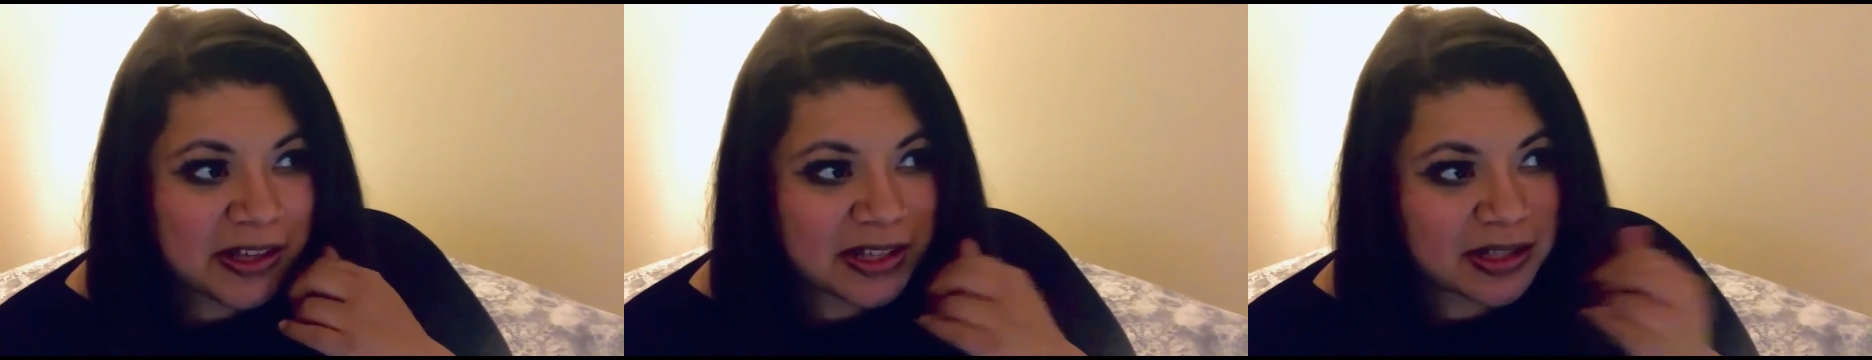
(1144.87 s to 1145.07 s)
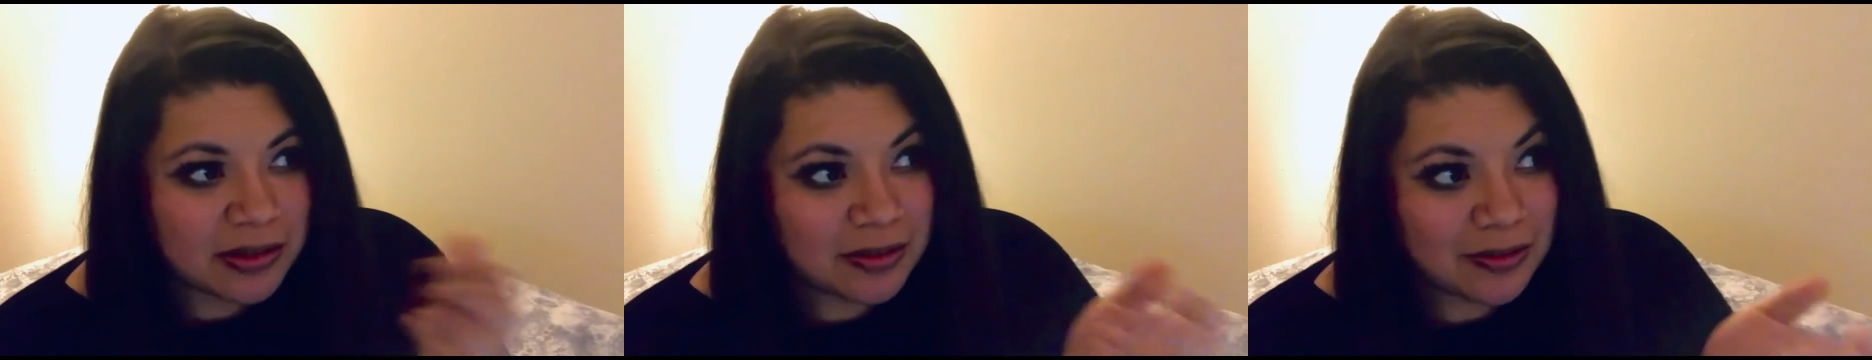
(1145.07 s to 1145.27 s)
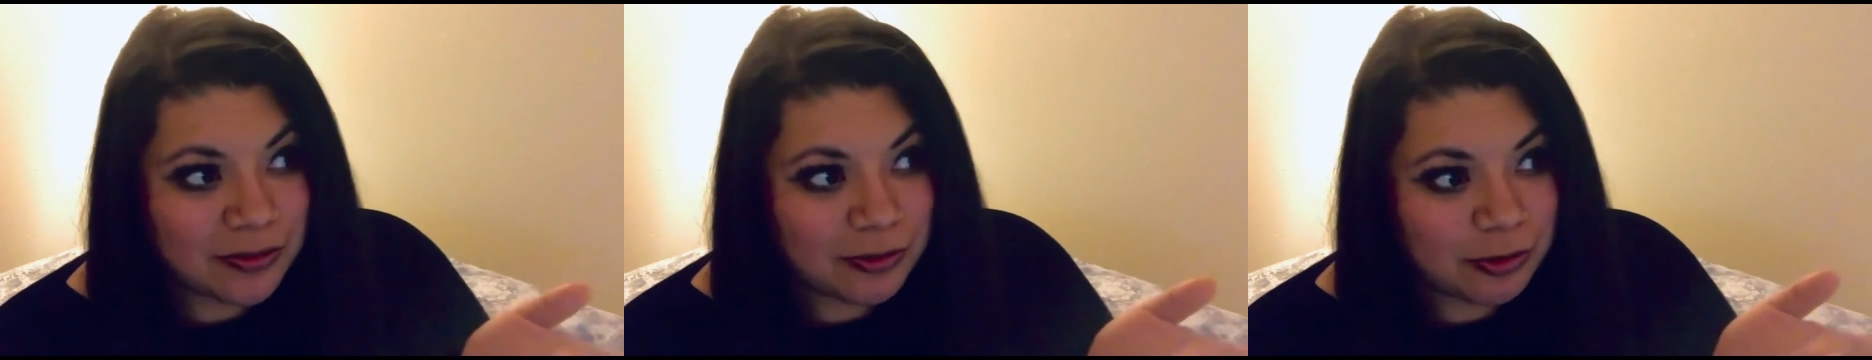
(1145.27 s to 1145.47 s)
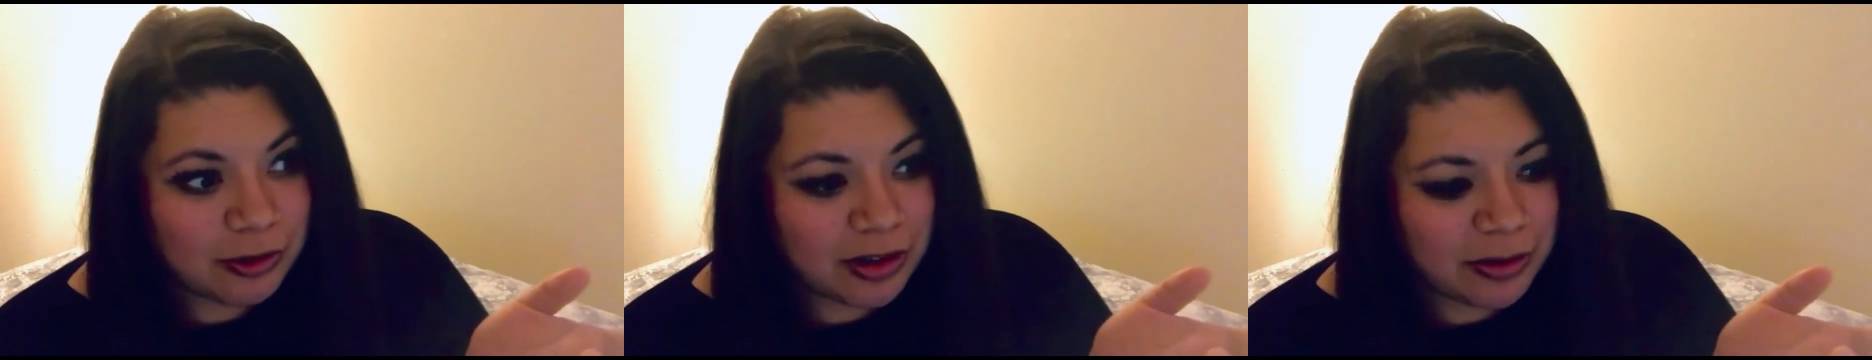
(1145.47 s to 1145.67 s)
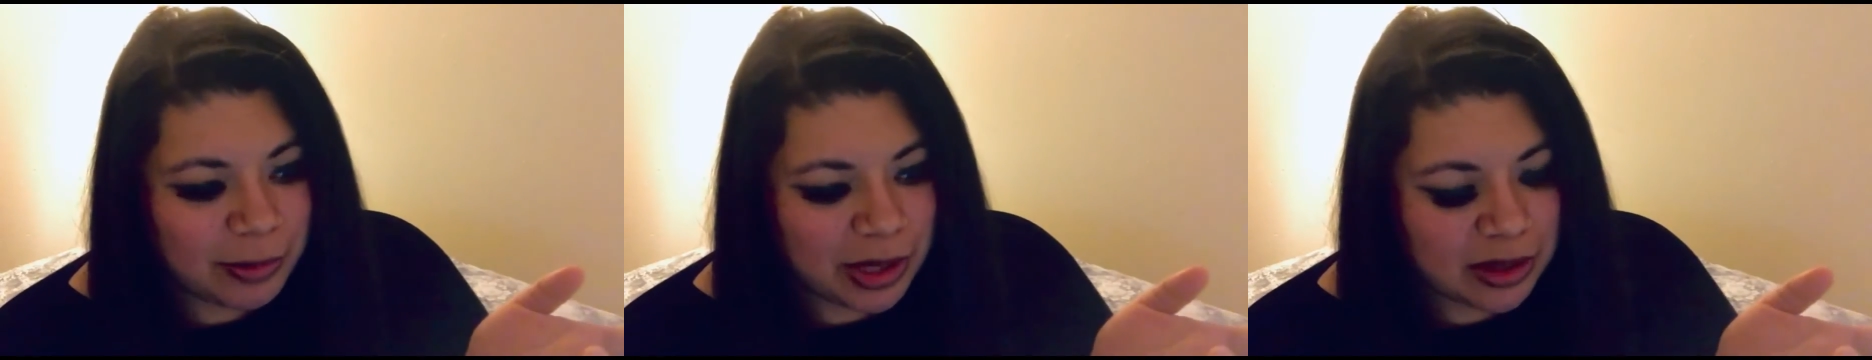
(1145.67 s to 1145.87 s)
So
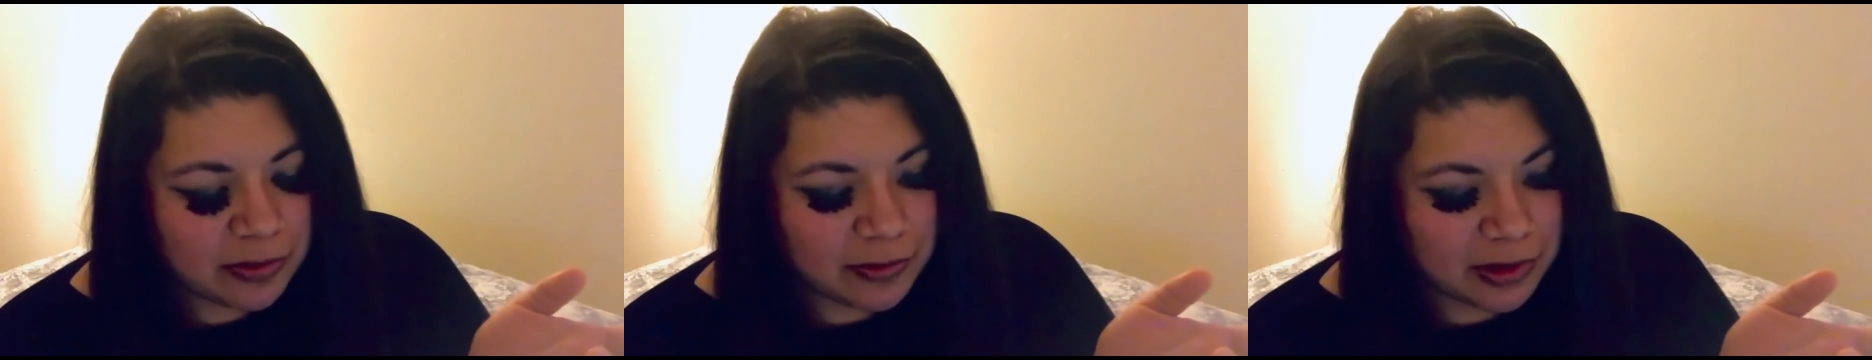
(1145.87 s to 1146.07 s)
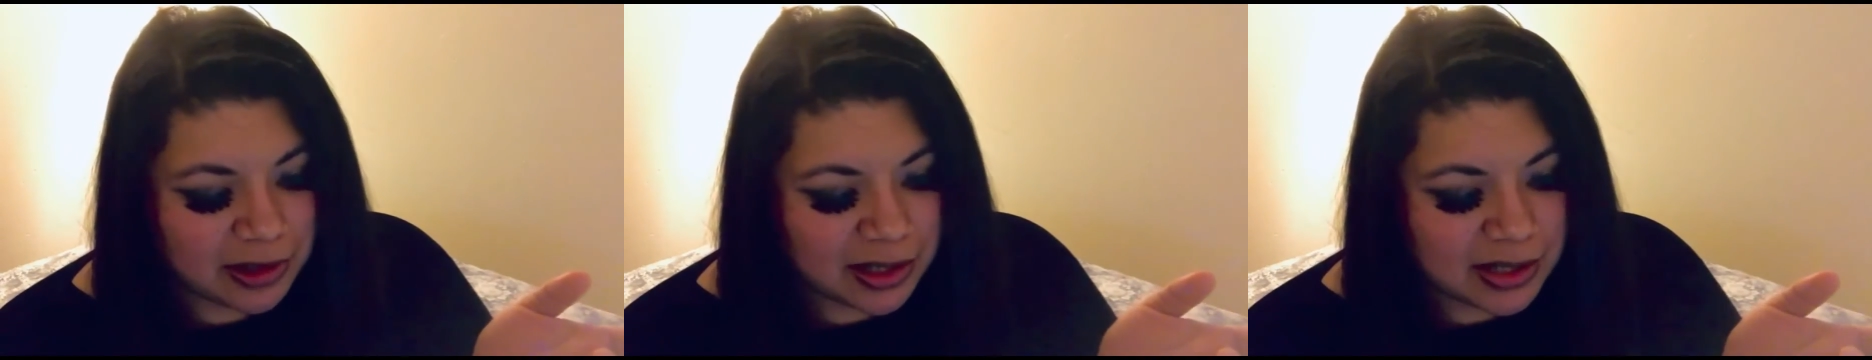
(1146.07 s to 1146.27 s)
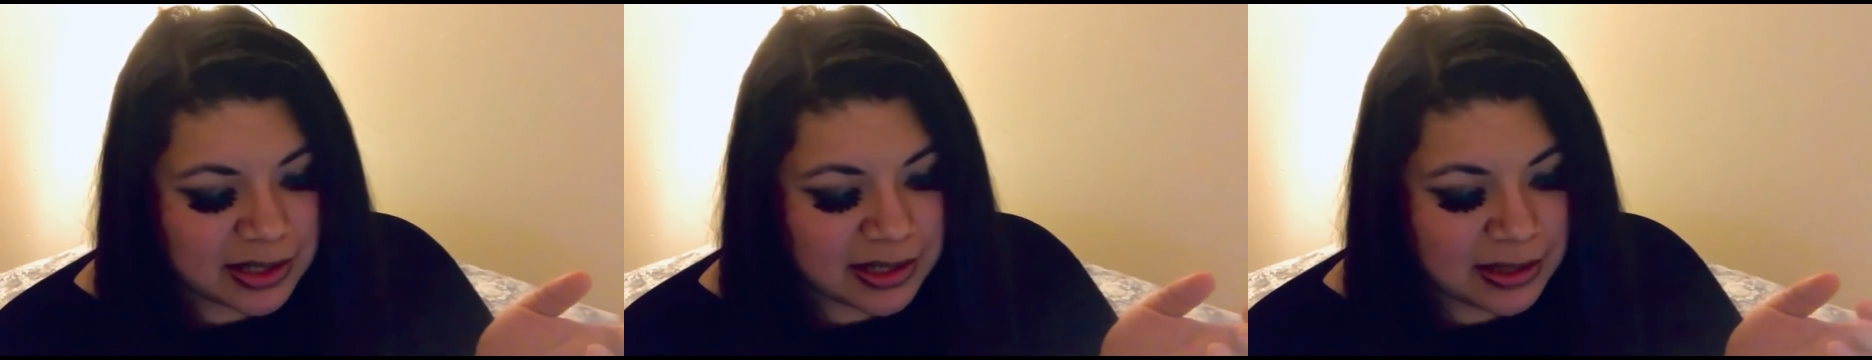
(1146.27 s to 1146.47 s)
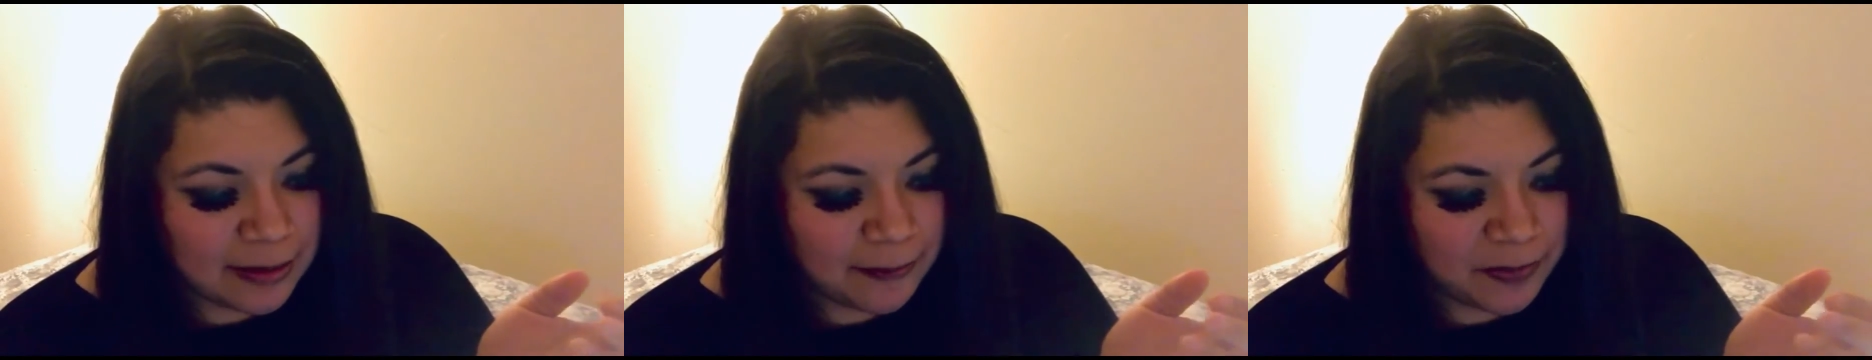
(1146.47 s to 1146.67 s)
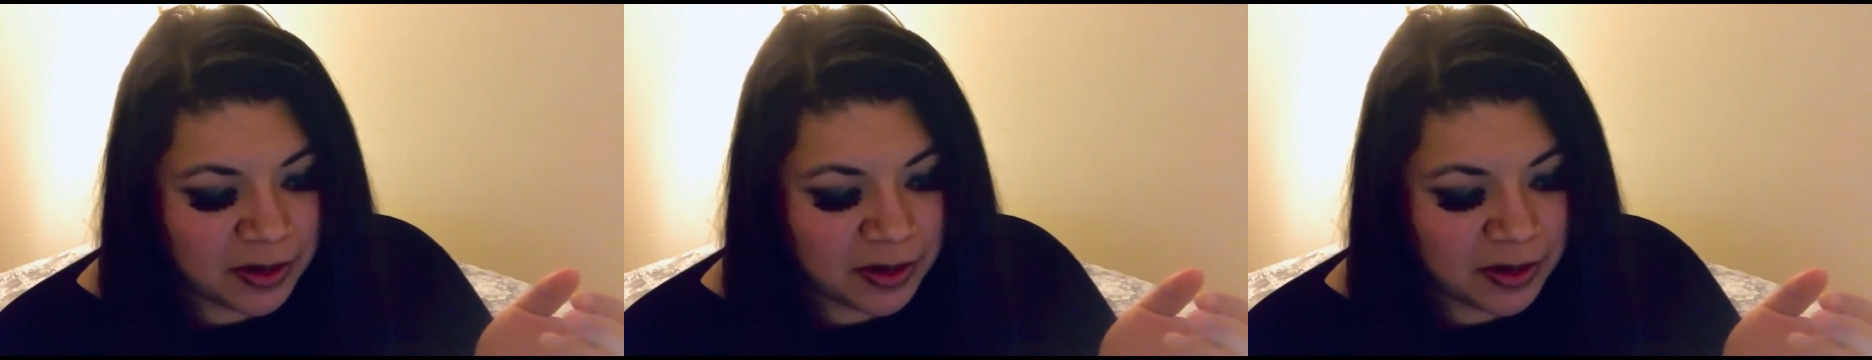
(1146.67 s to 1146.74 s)
floor of mouth release,